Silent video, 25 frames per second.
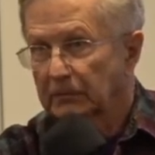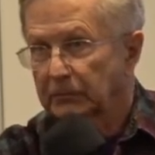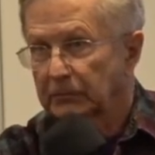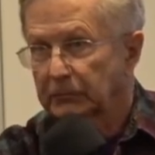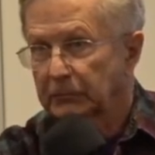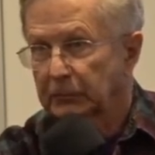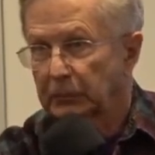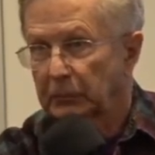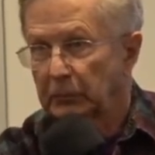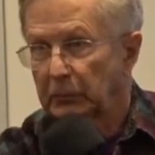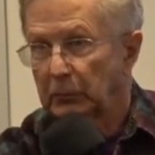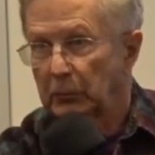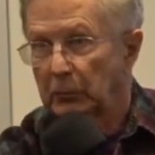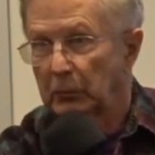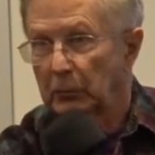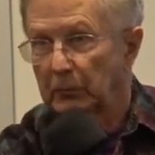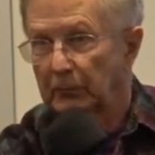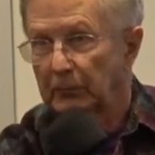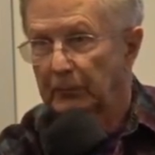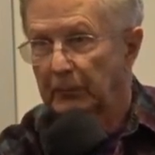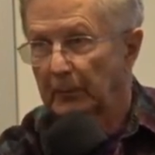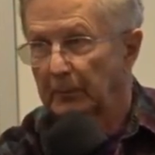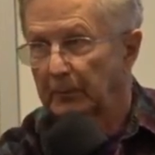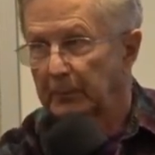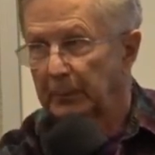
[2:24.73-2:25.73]
2
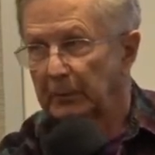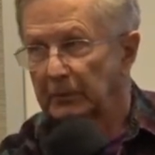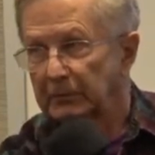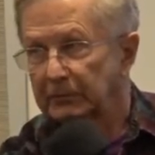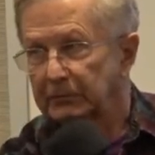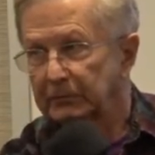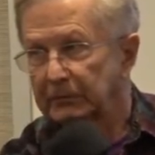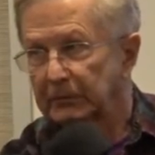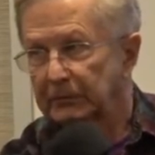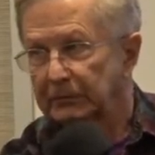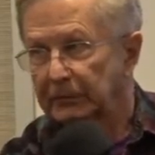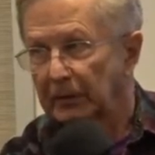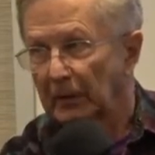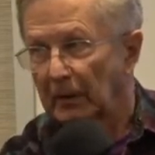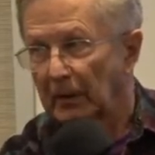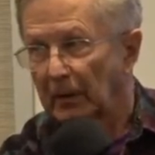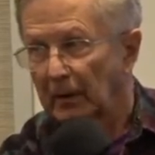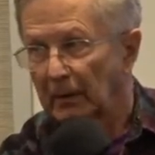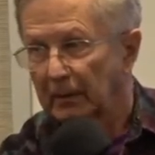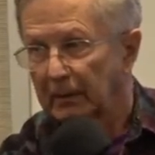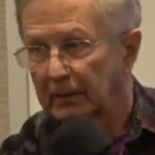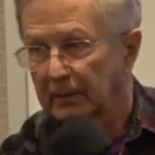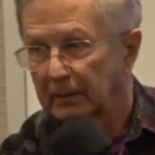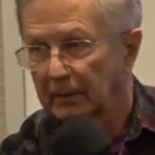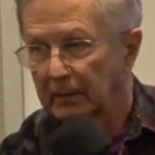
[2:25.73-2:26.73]
for
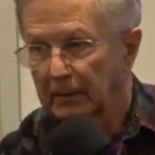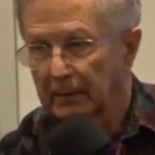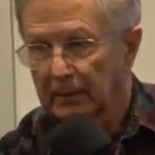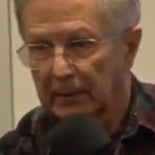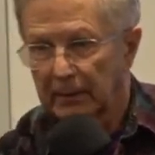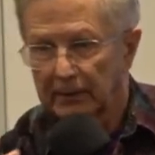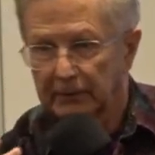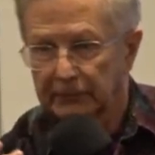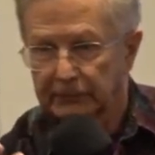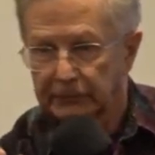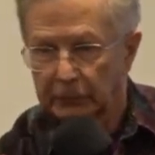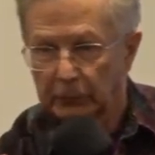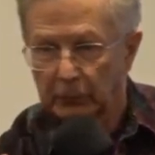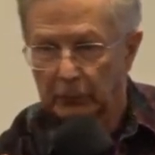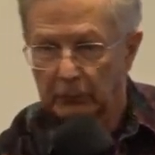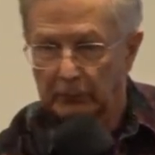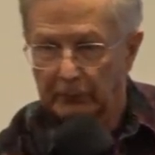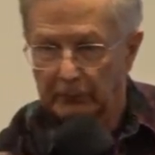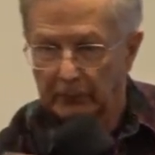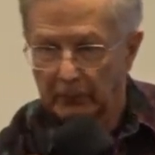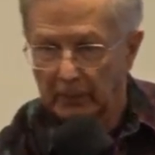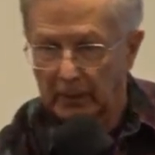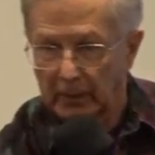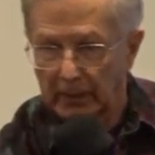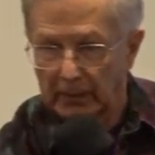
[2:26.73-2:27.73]
push-to-talk and 2
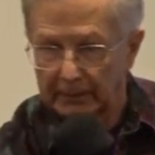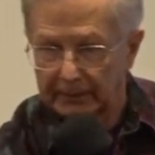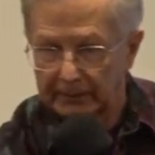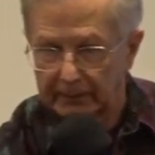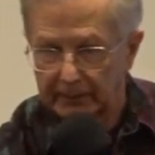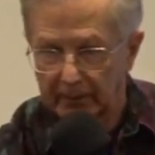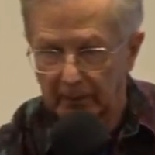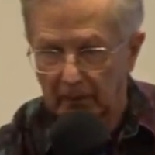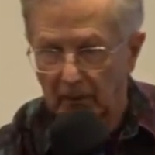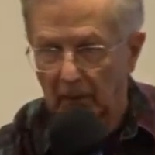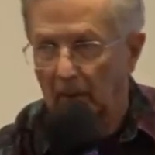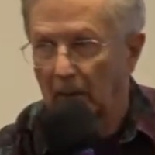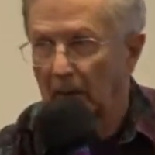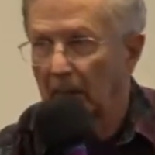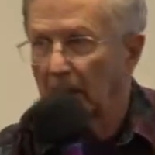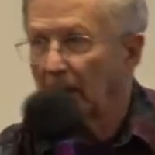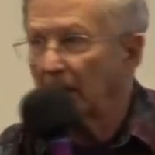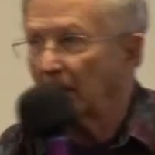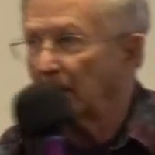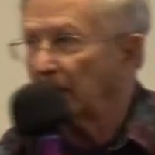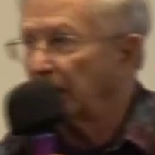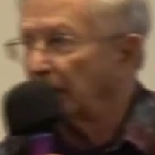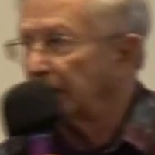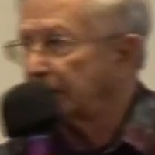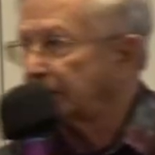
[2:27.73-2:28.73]
for audio.
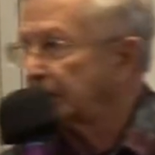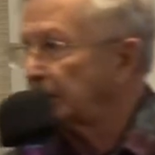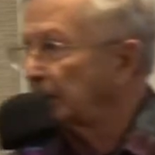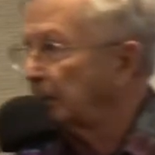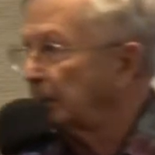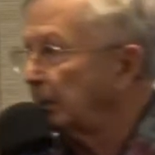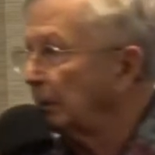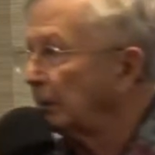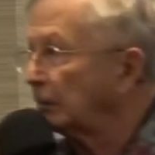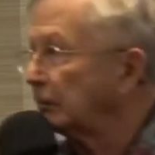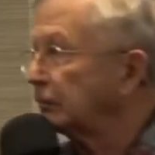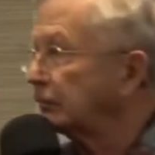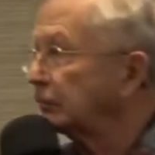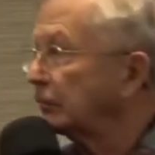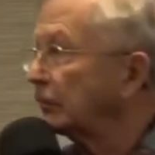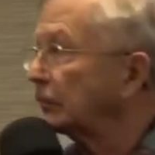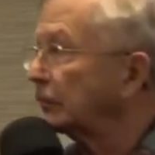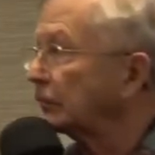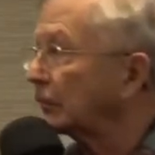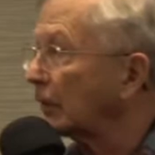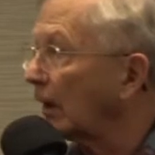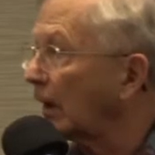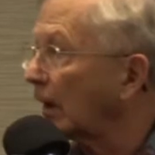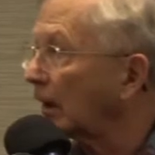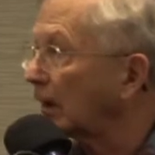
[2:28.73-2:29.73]
But the
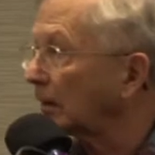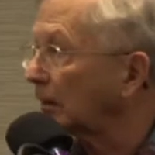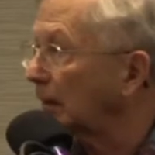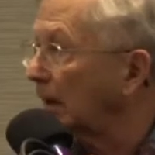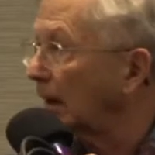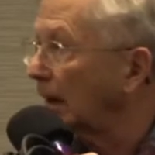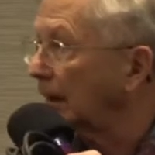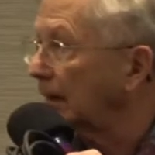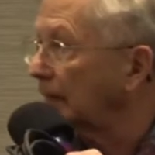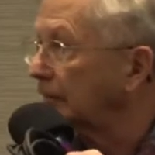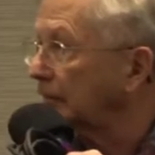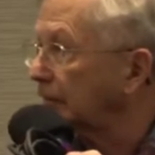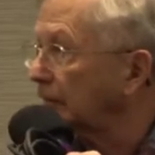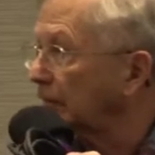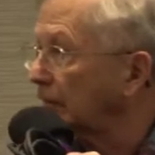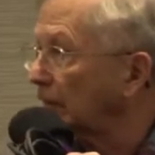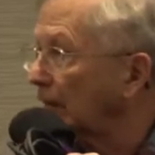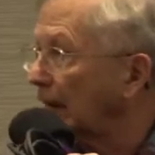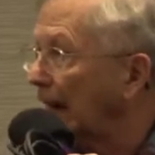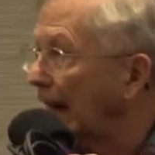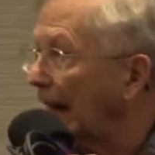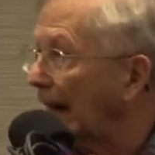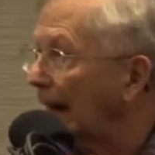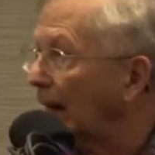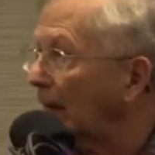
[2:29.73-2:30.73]
push-to-talk lines are
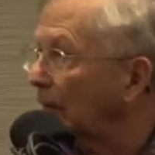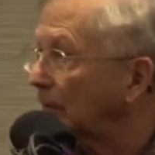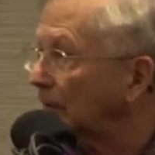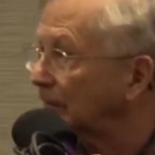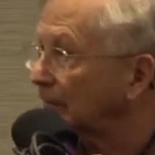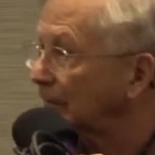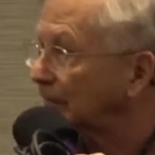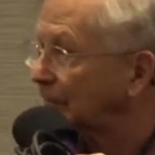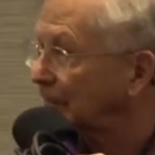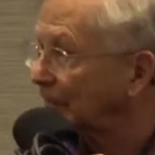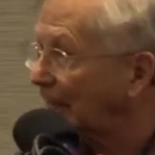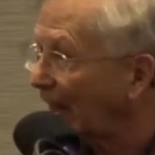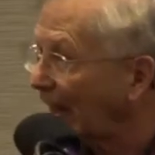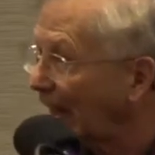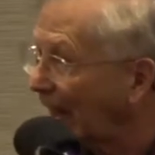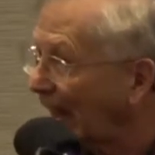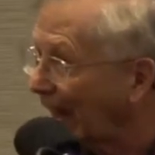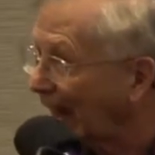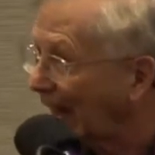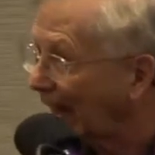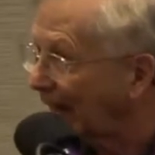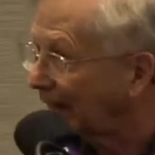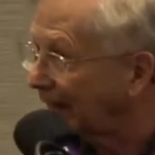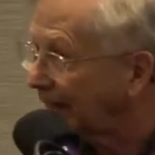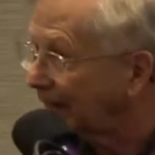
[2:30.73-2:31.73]

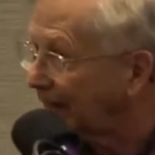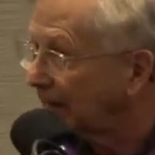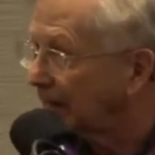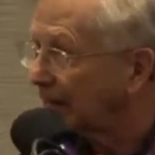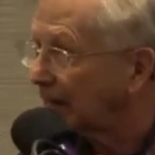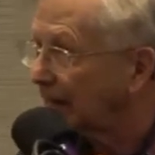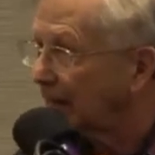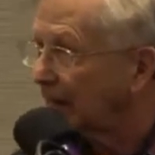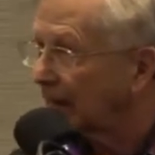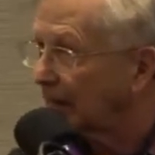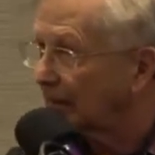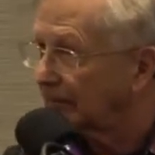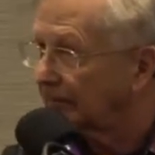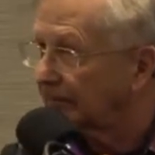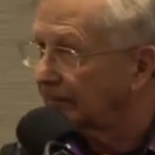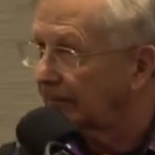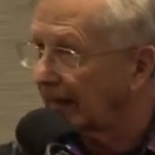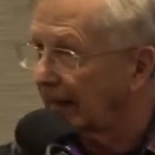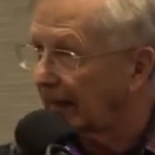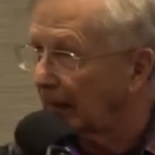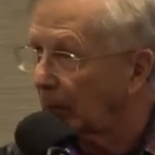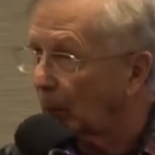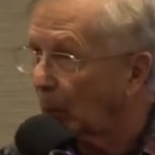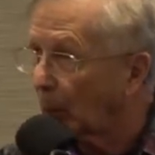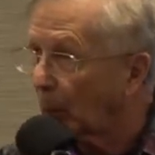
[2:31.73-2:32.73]
outside of
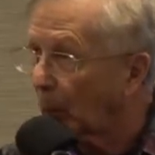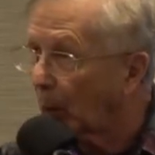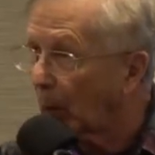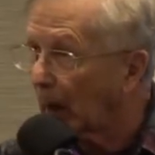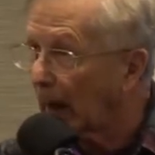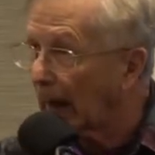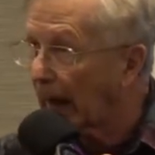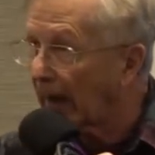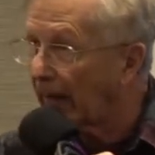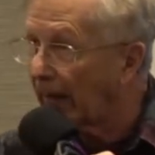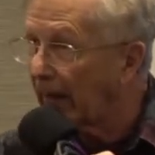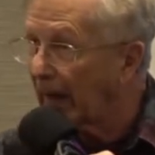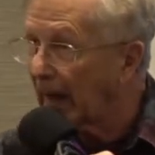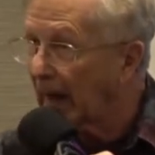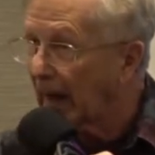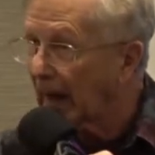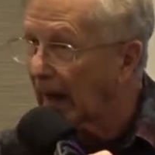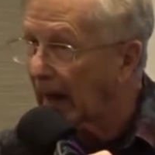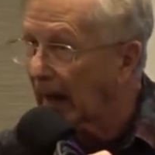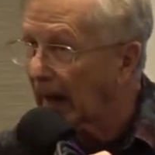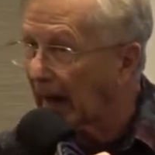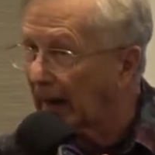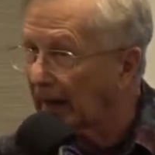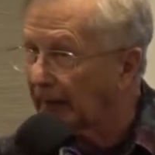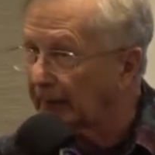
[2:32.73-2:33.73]
that
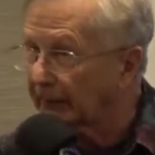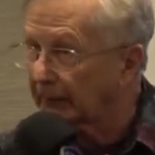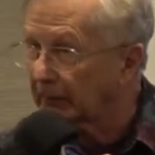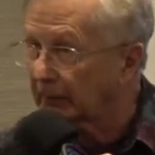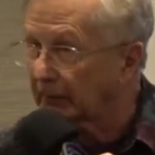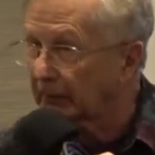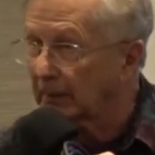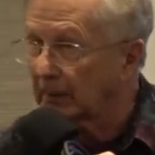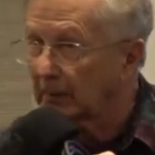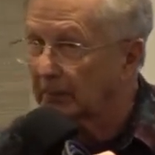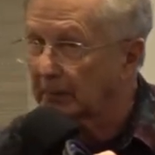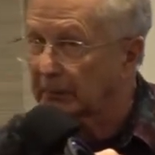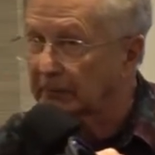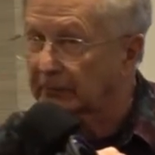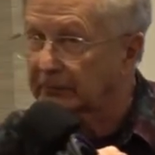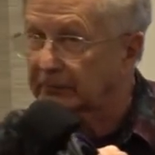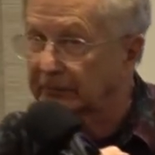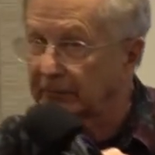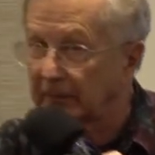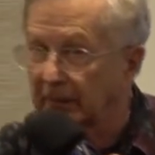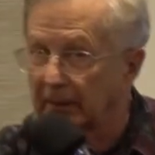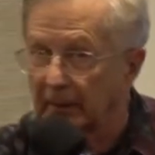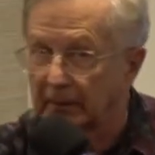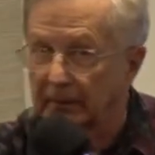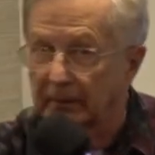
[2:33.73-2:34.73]

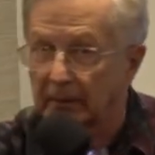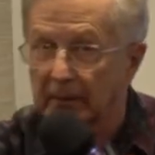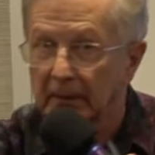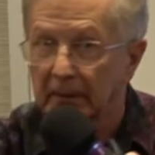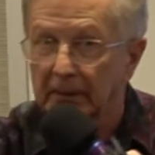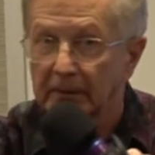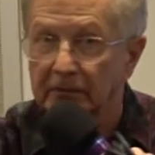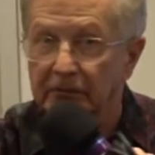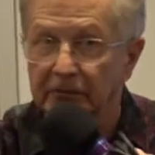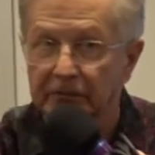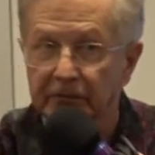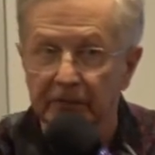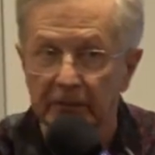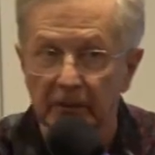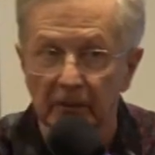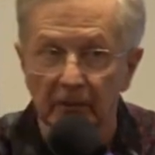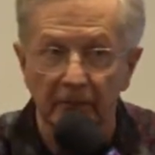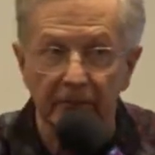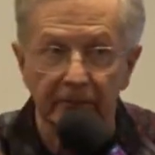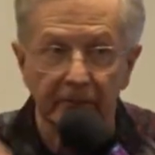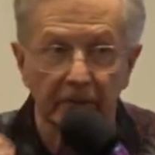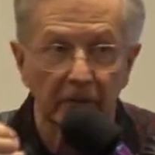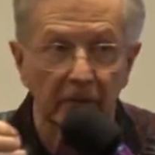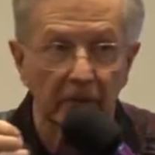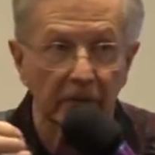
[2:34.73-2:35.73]
100%
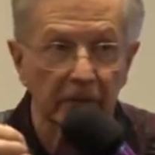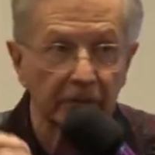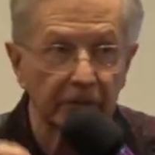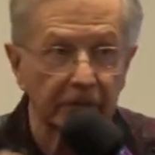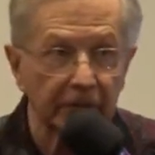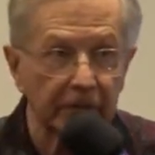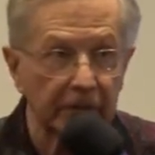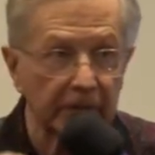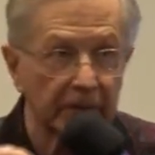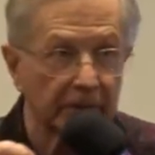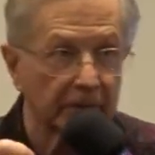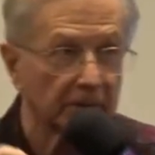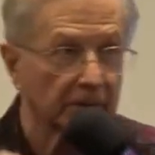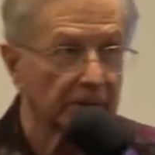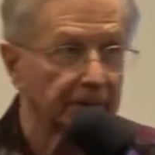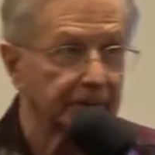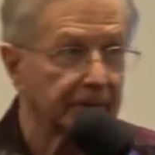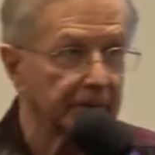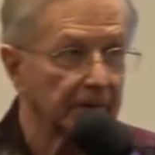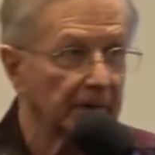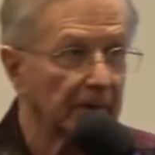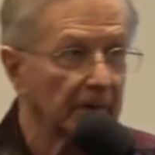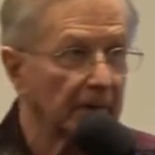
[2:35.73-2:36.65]
silver shield.